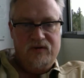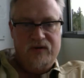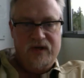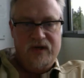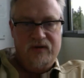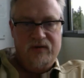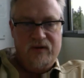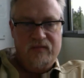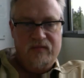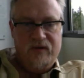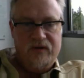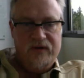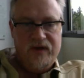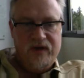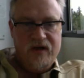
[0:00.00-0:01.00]
need one
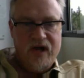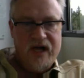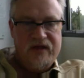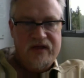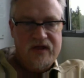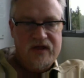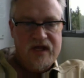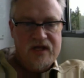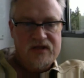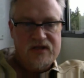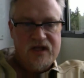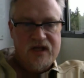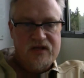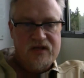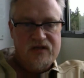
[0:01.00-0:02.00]
more thing? I think that
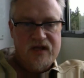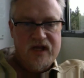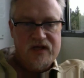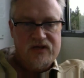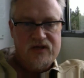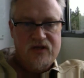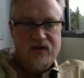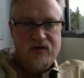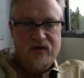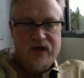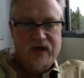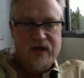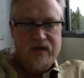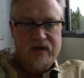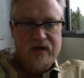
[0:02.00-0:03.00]
schedule has to go
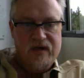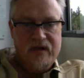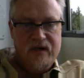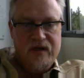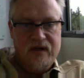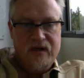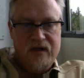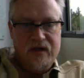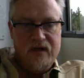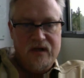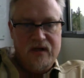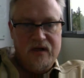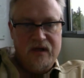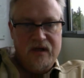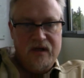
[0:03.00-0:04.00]
in
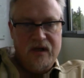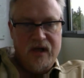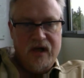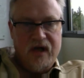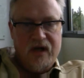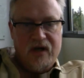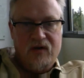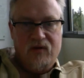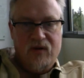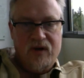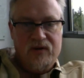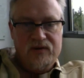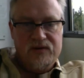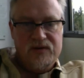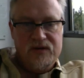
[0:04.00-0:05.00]

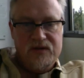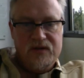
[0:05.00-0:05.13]
quotes.